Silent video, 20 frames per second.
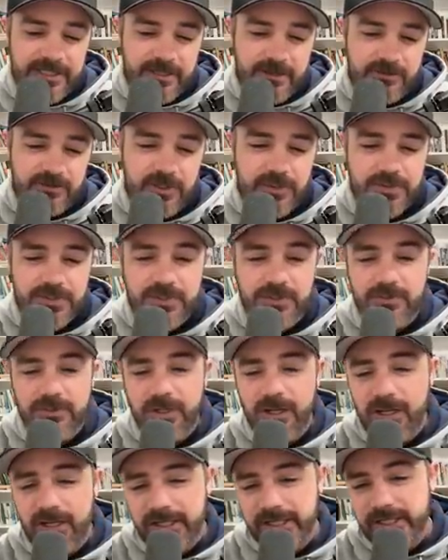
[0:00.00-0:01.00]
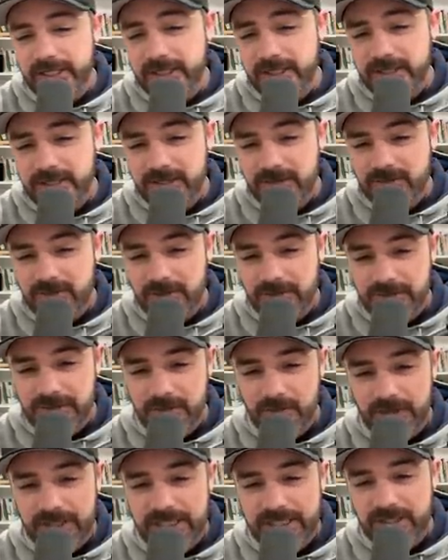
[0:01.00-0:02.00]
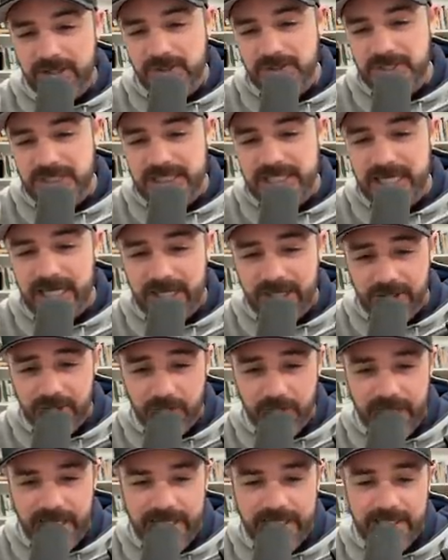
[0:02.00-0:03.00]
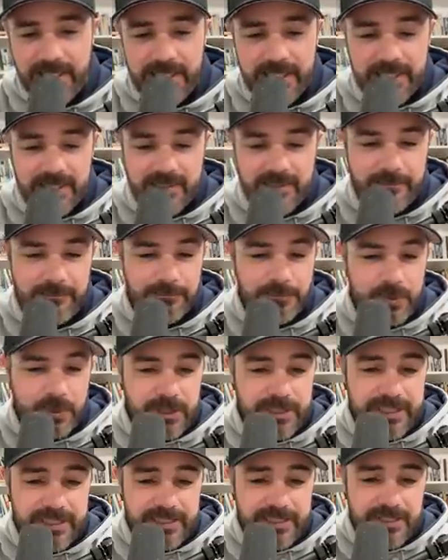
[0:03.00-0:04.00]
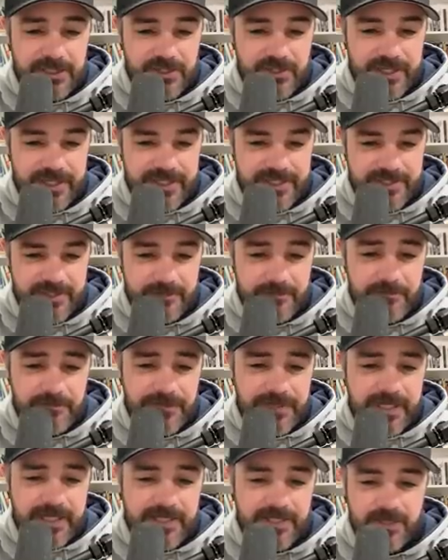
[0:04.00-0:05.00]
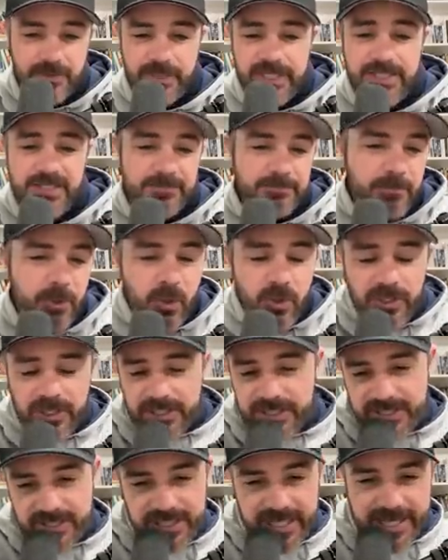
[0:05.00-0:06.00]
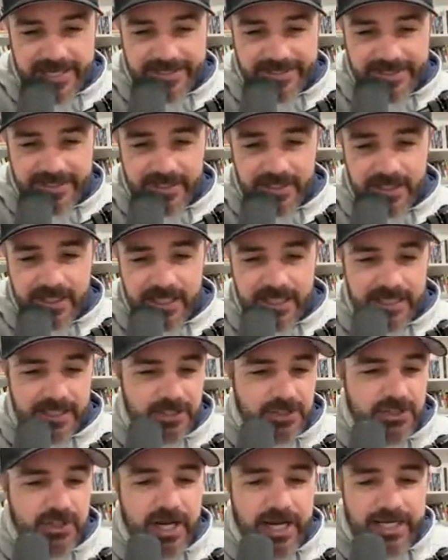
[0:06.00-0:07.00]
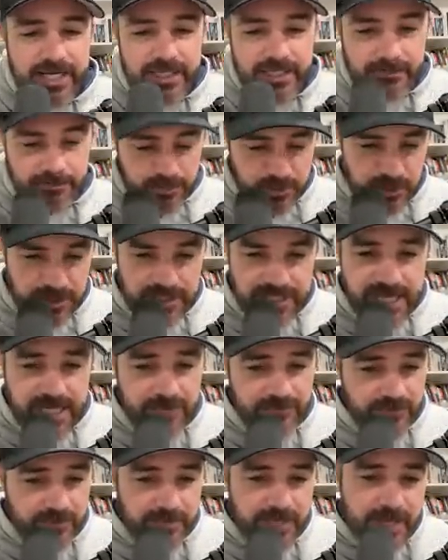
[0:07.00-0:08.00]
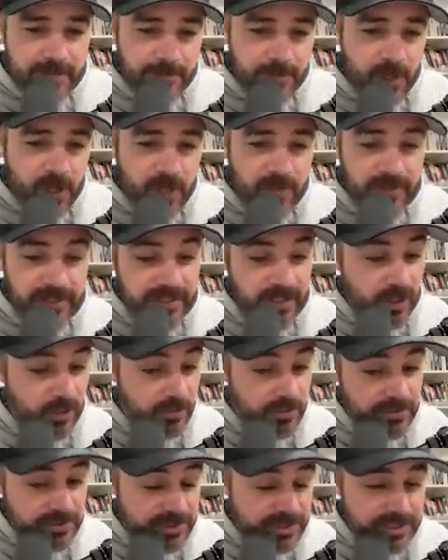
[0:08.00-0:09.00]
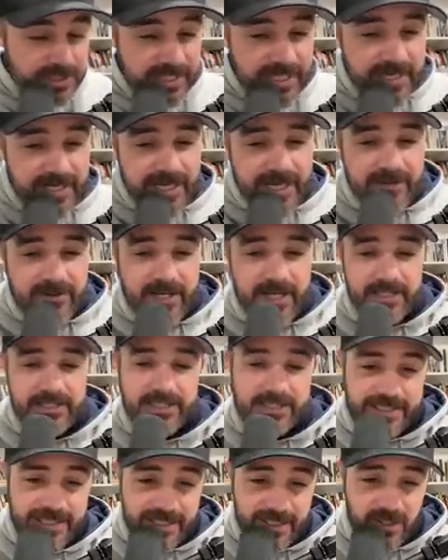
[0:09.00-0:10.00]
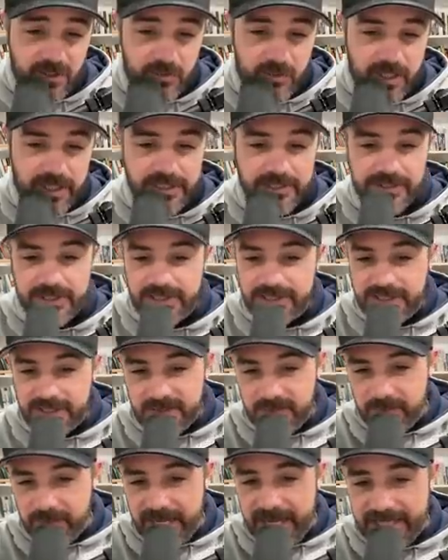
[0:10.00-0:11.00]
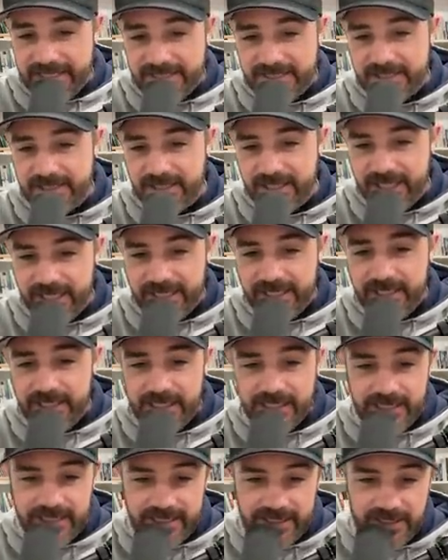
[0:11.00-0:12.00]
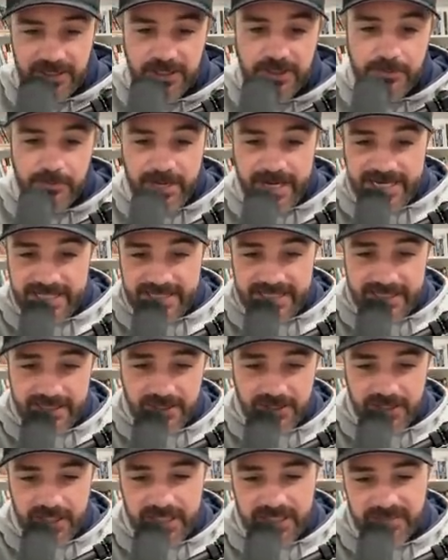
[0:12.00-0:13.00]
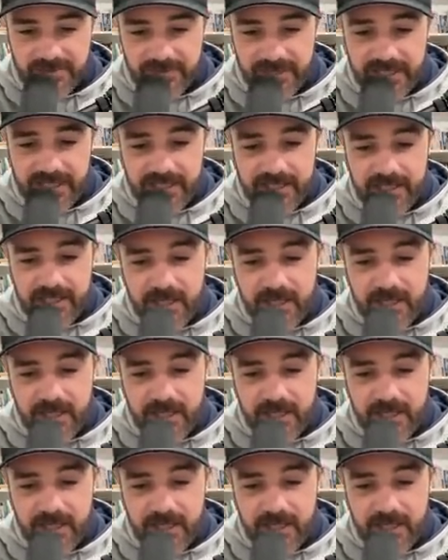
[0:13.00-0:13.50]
throws the wrong one throws the one that goes the other way, completely tricks him. So he's more extended. He's trying to protect from that ball that he almost just got out on, the yellow one. You can see his bat's in line. He had made the adjustment,